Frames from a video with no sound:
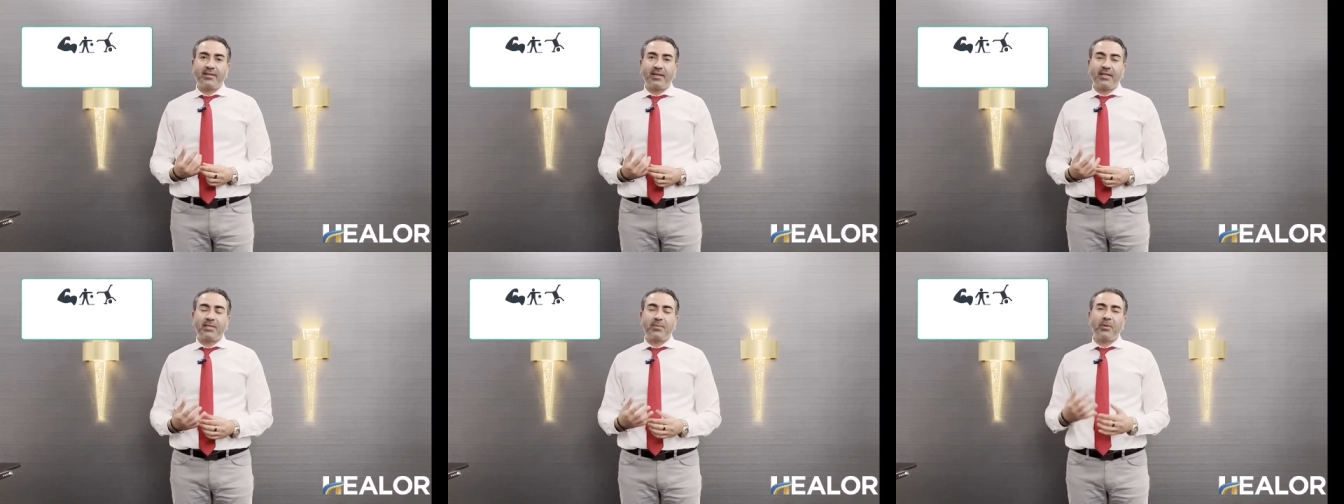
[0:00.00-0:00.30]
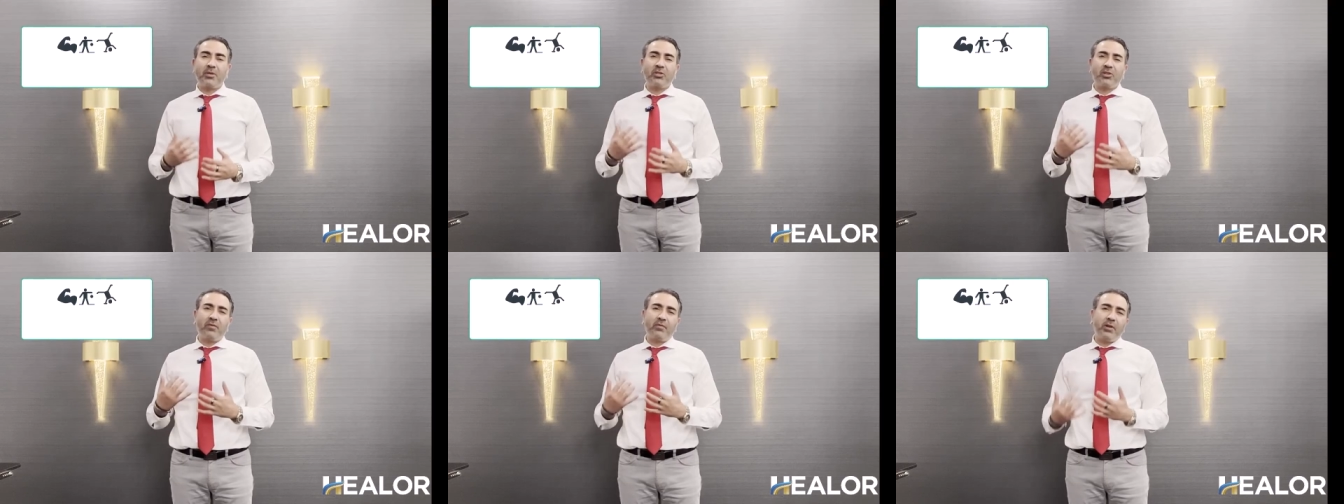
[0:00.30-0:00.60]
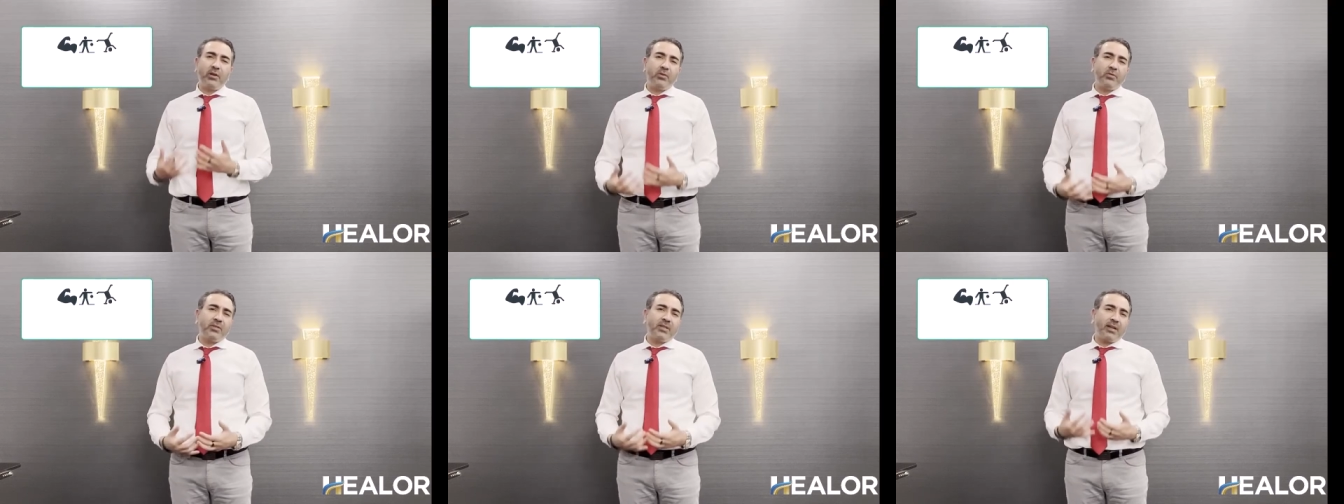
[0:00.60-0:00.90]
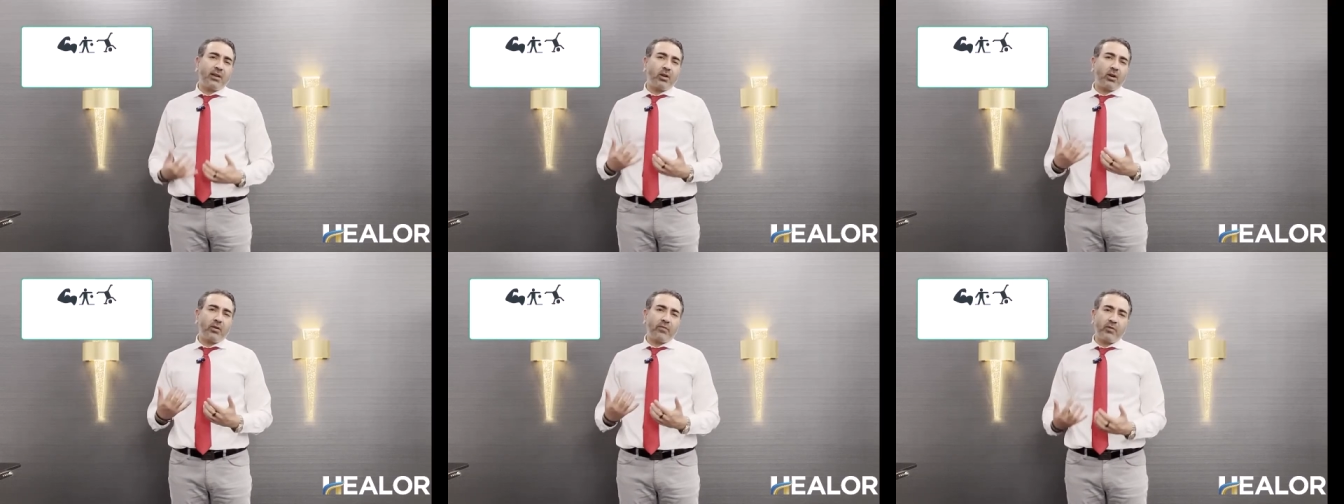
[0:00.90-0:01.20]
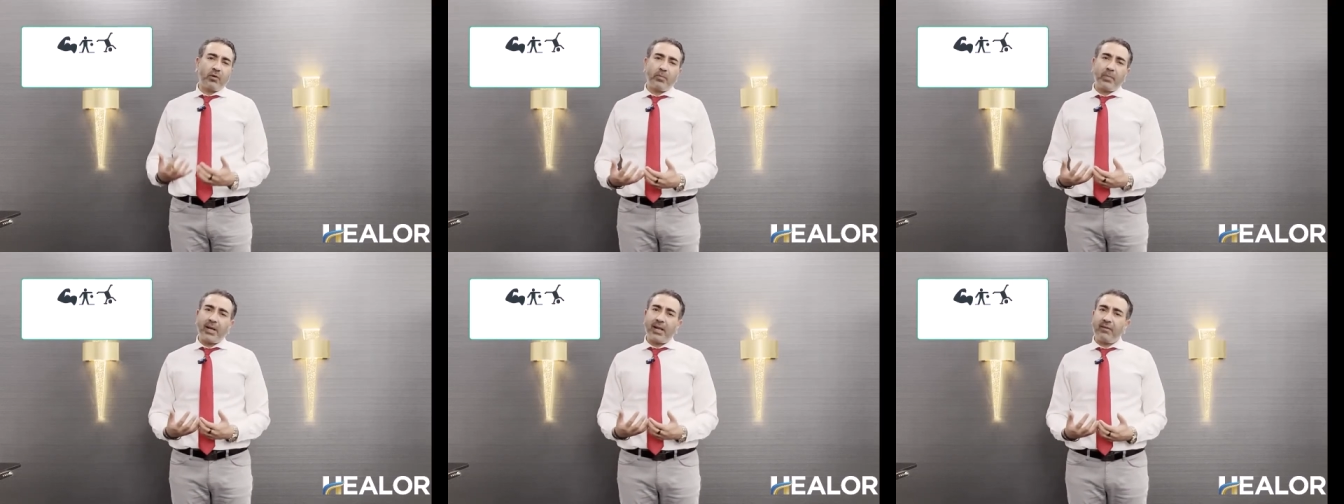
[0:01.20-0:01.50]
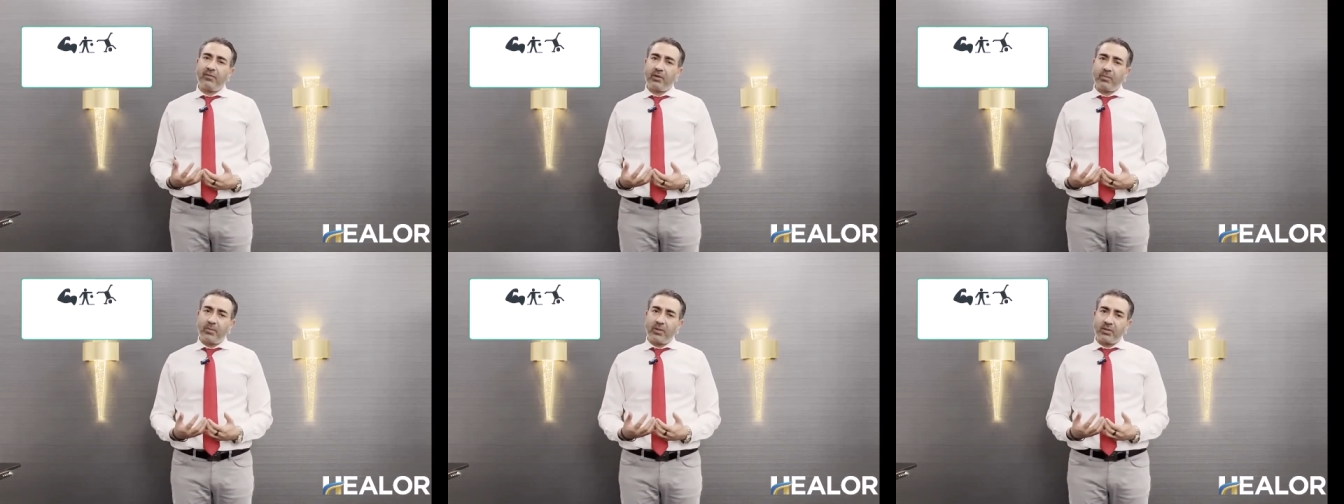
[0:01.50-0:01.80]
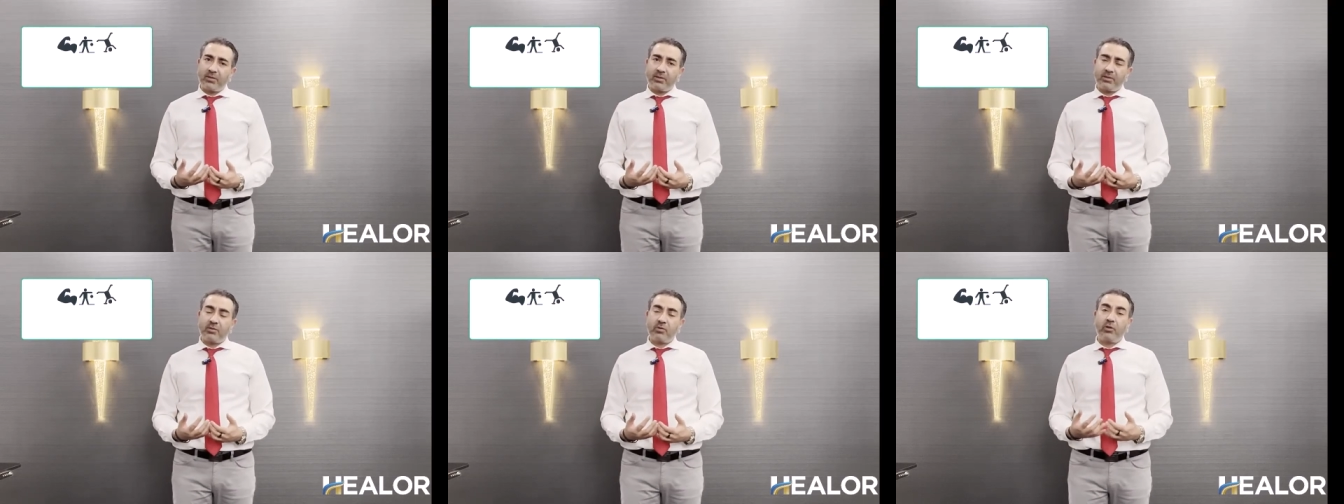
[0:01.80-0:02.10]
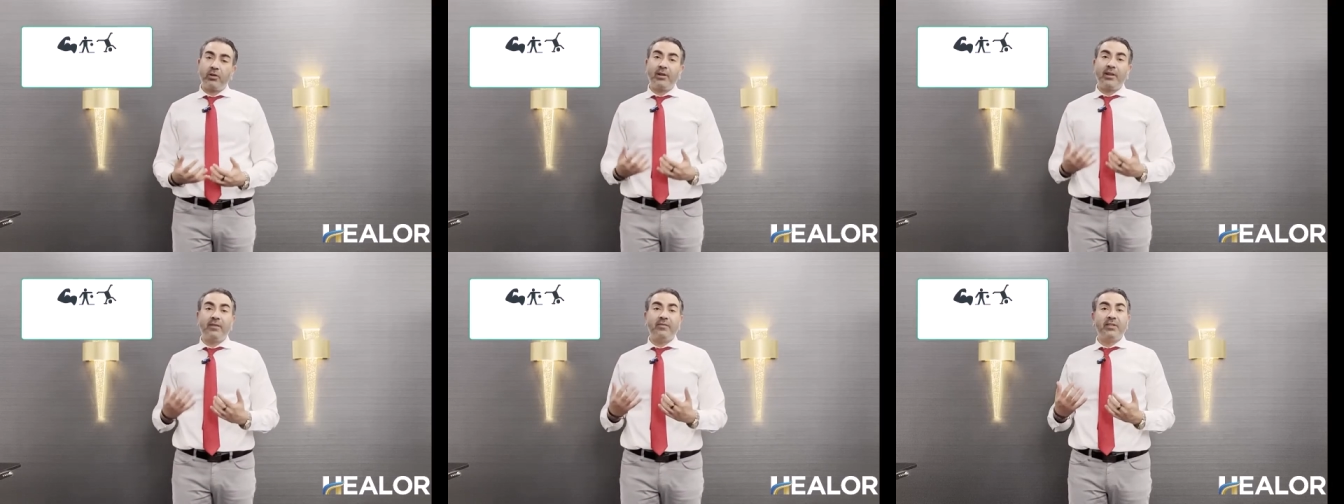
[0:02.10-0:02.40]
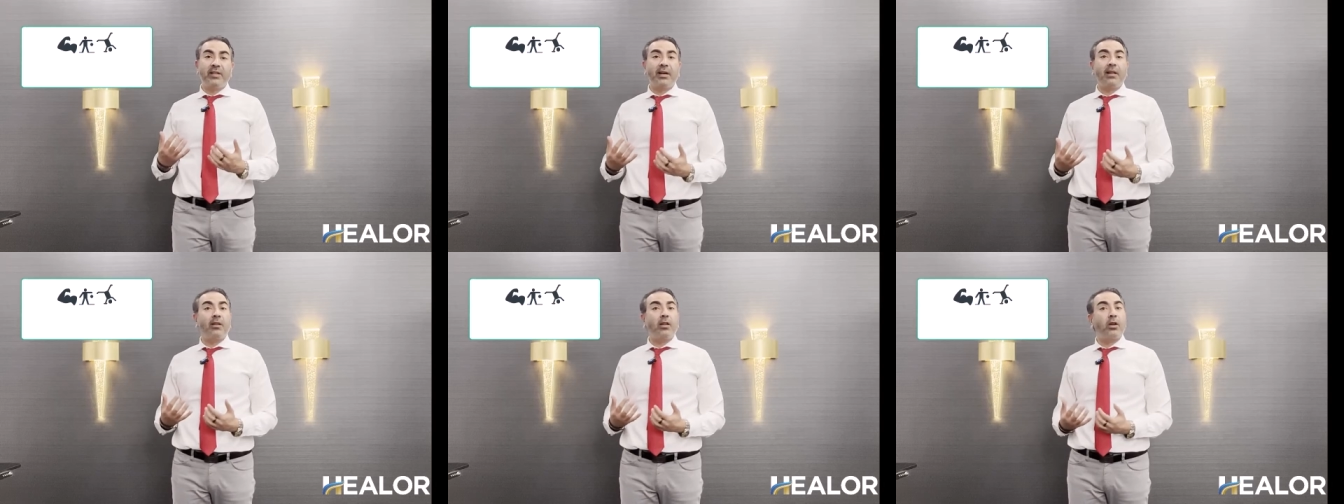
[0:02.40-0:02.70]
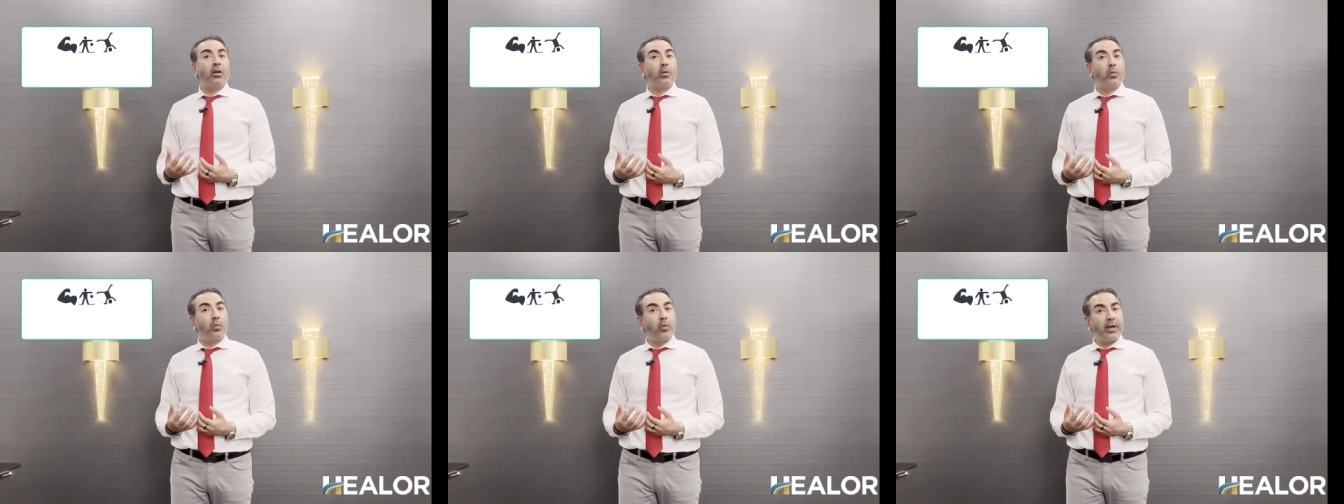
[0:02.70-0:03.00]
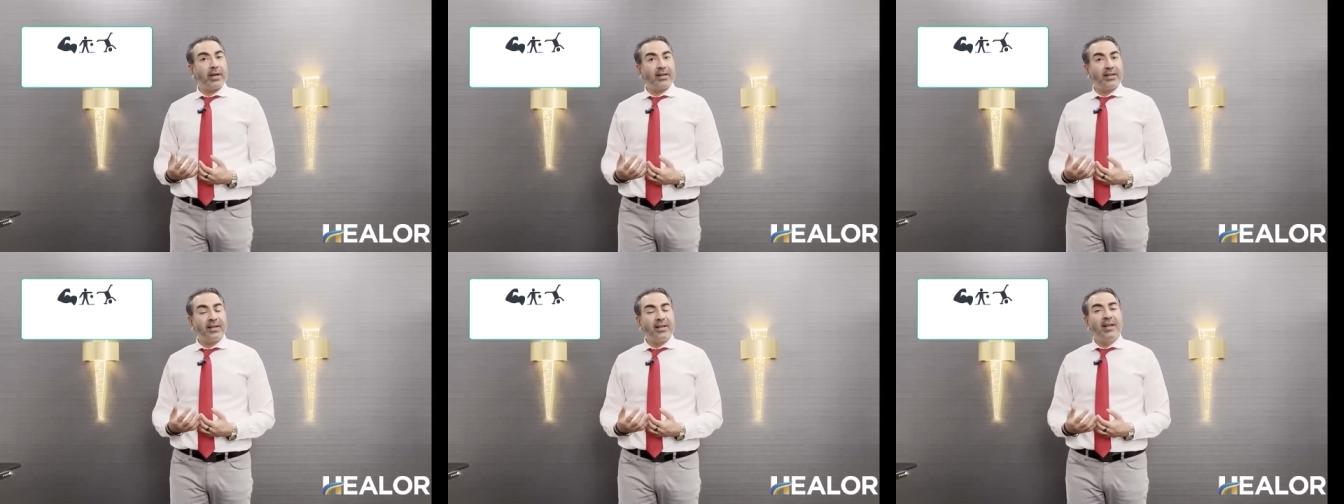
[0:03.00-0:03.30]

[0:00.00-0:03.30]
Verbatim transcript: especially if you're using a lot of your pelvic muscles or you're lifting a lot of weight.